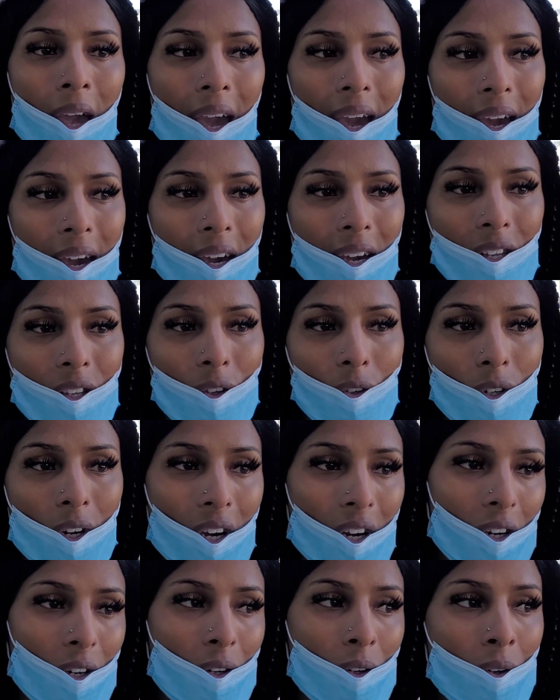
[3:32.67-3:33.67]
And you
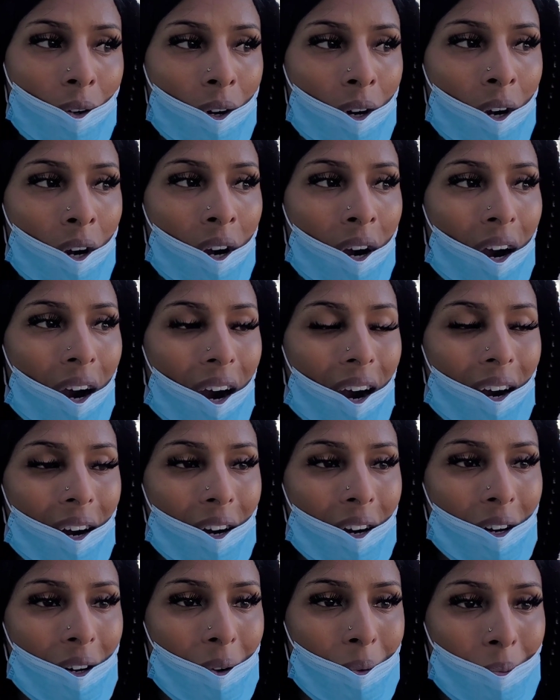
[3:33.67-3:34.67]
know,
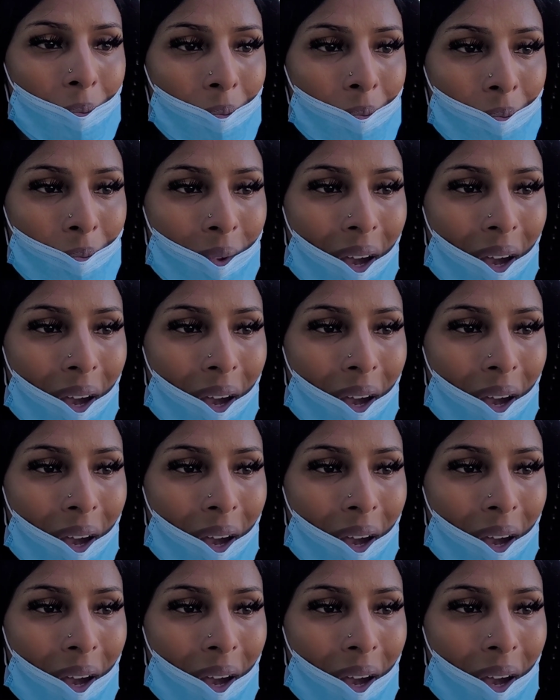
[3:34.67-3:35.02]
um,